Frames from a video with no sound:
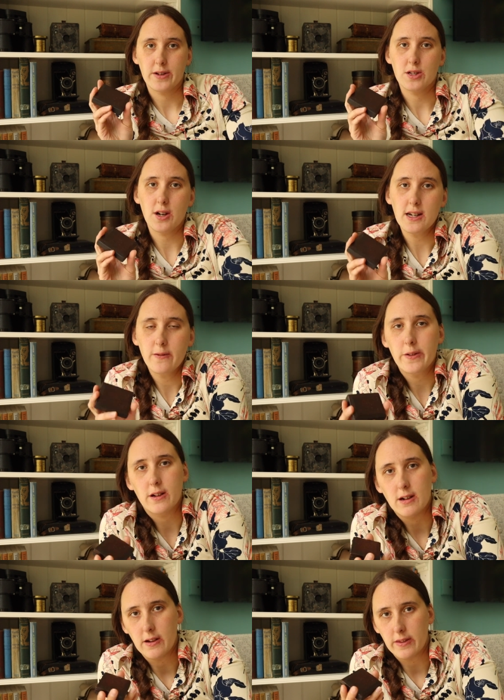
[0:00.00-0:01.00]
If you're trying to
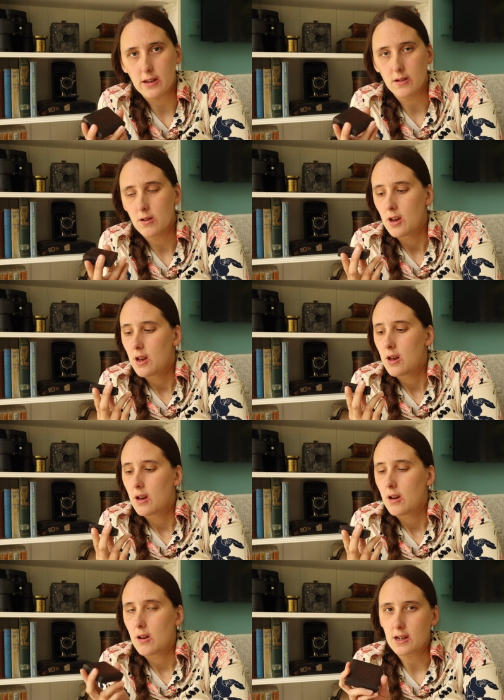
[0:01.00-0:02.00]
figure out, though,
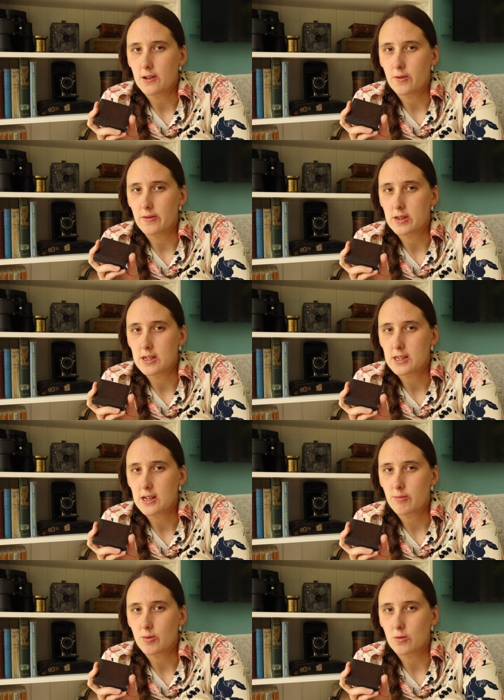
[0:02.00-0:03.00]
if you have a
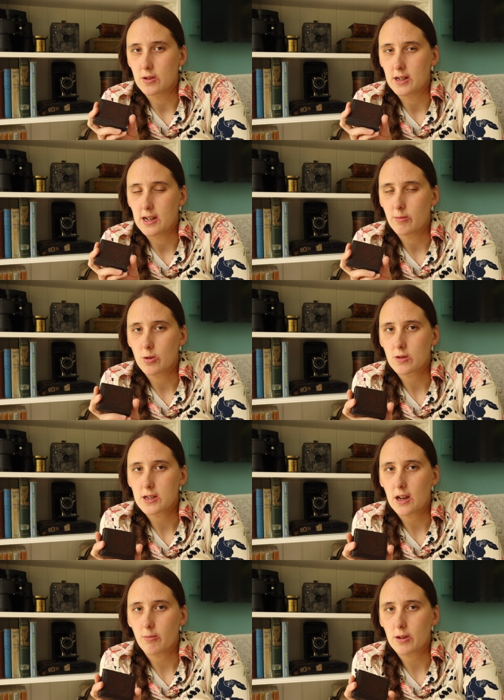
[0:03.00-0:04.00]
tintype or an
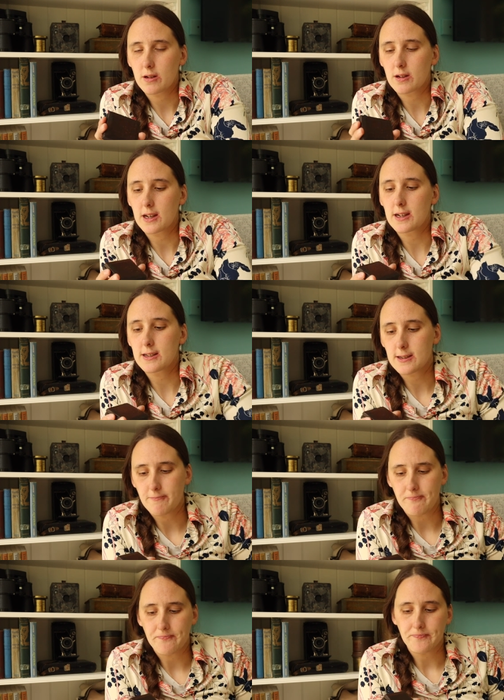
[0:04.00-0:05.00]
ambrotype in your case,
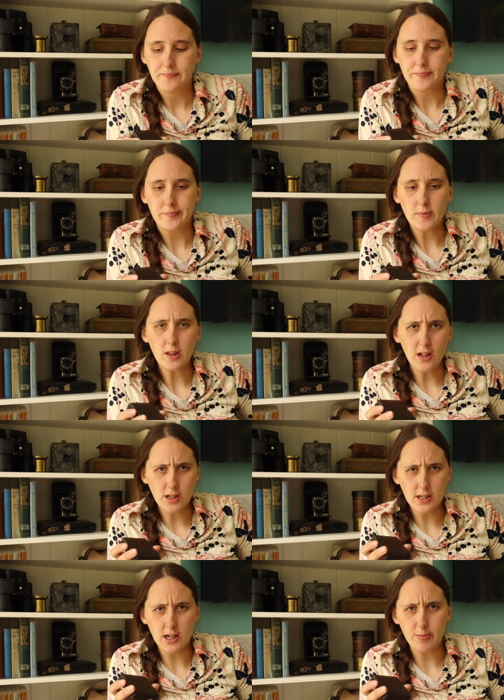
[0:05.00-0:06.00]

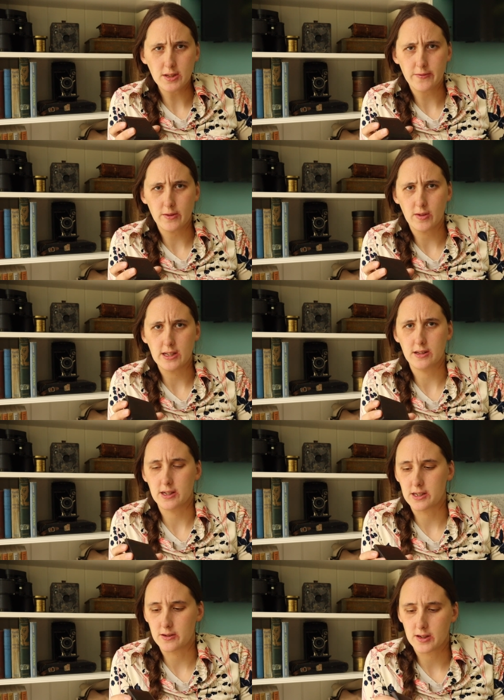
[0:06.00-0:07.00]
there's a couple different ways you
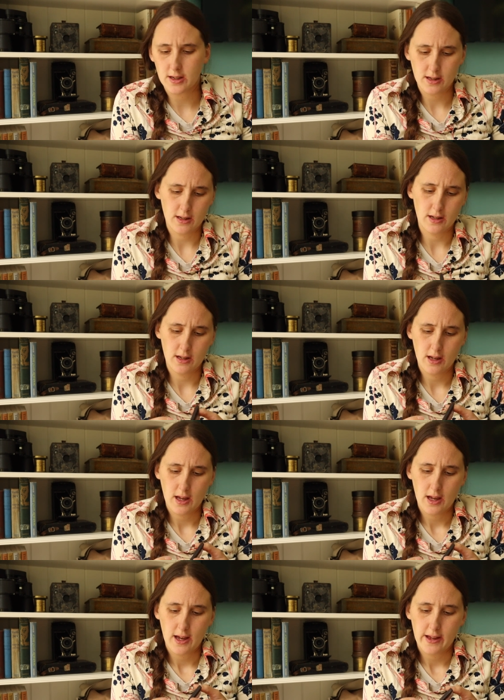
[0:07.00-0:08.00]
can do it.
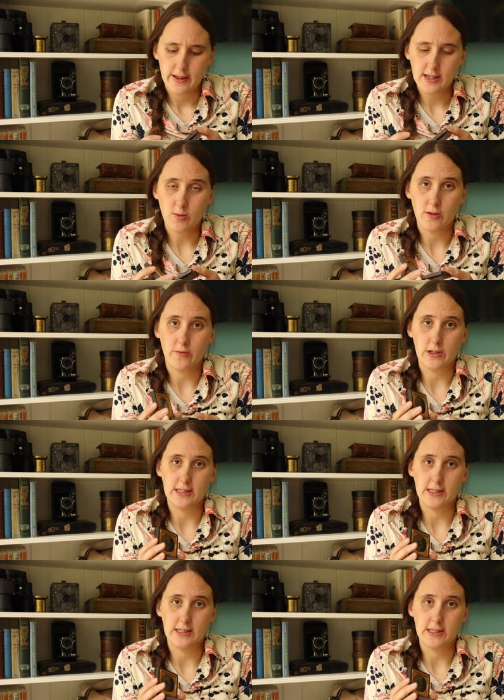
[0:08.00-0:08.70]
This one, for